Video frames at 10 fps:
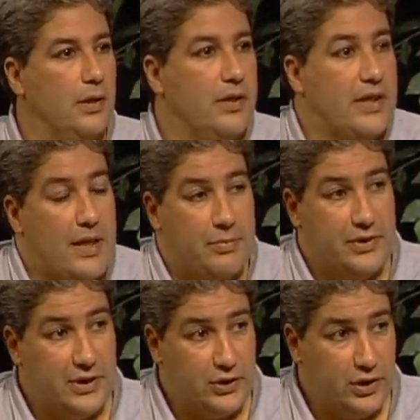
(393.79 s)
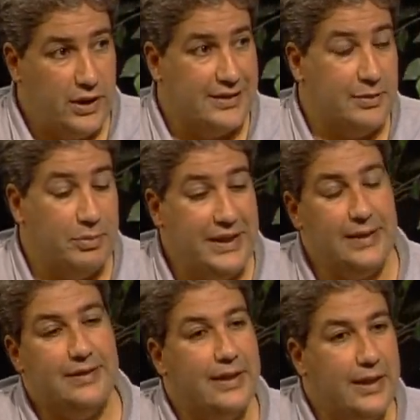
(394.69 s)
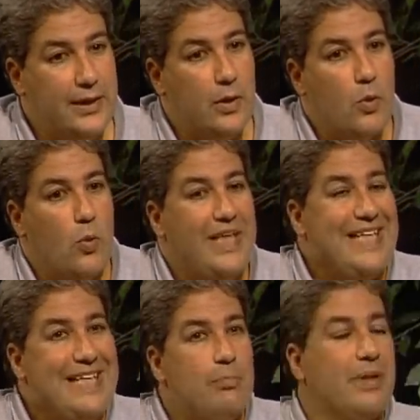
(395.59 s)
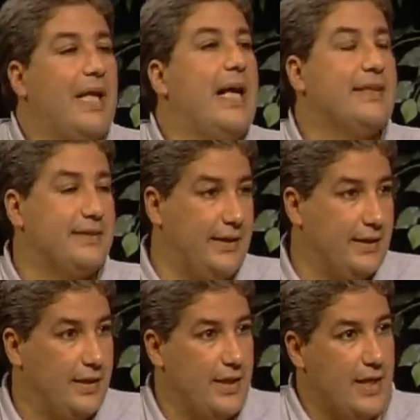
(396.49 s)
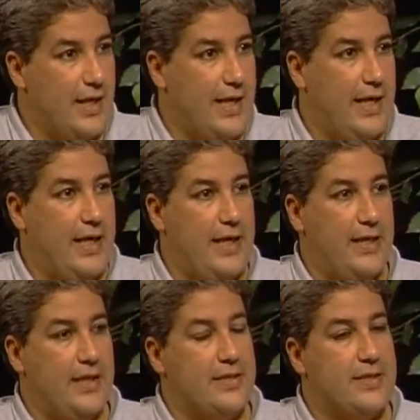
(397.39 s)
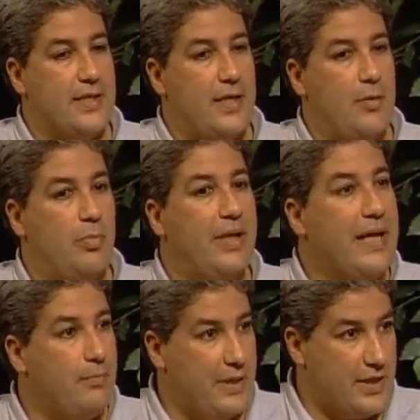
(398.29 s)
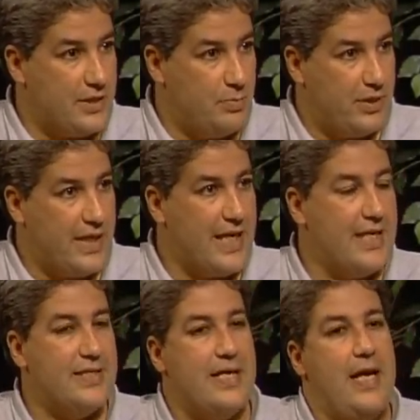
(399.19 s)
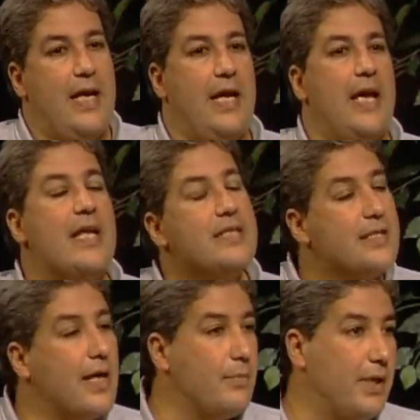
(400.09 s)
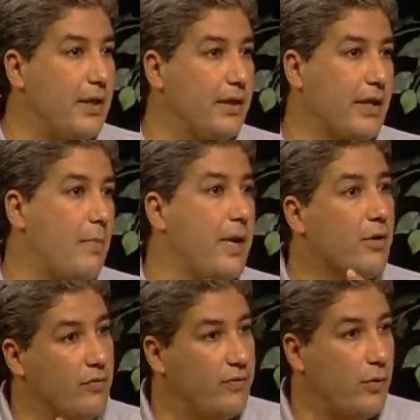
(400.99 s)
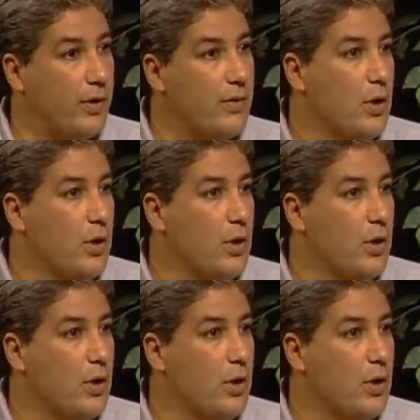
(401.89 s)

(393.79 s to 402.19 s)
The composition, it's a PET plastic, and it's plant-based, but it has a enzyme in it, like a microflora,